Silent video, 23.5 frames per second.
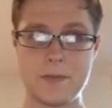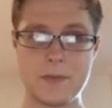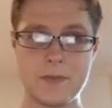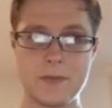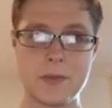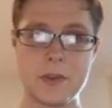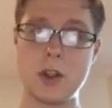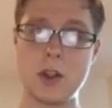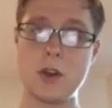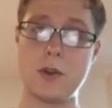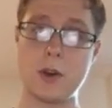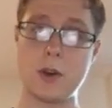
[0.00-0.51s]

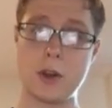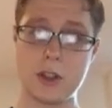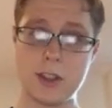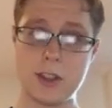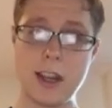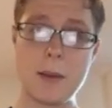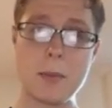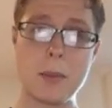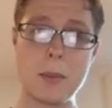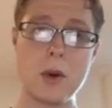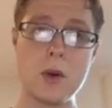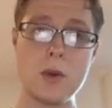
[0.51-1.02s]
so for
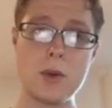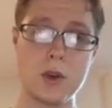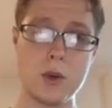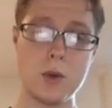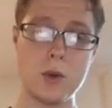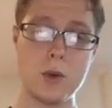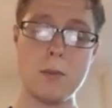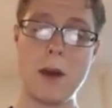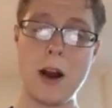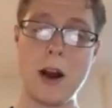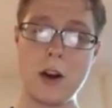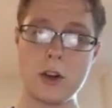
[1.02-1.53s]
example, you
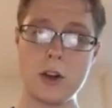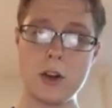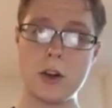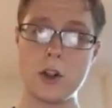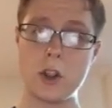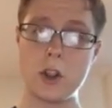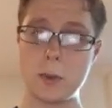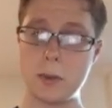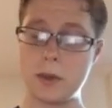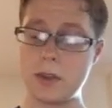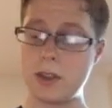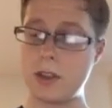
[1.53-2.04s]
monitor a
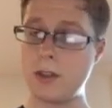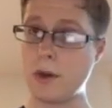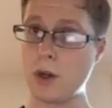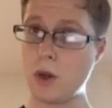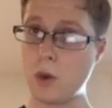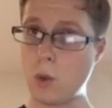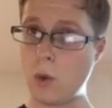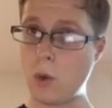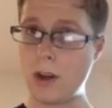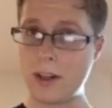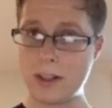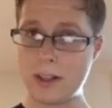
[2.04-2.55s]
specific
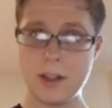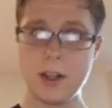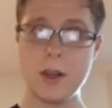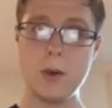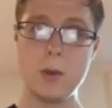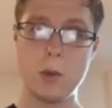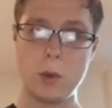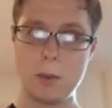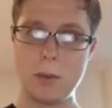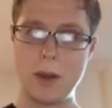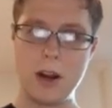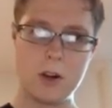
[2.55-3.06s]
quantity,
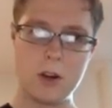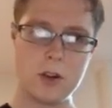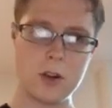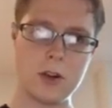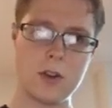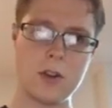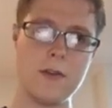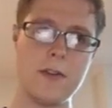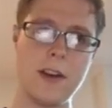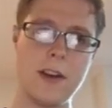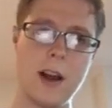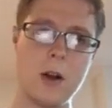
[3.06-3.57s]
we'll monitor
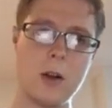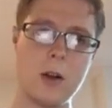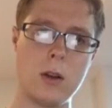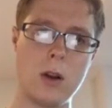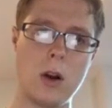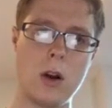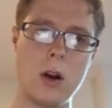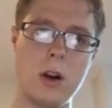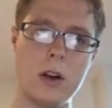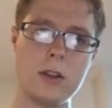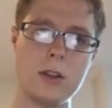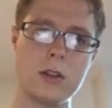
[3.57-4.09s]
the val
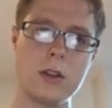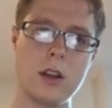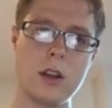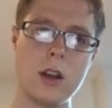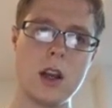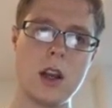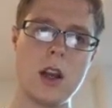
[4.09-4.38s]
loss.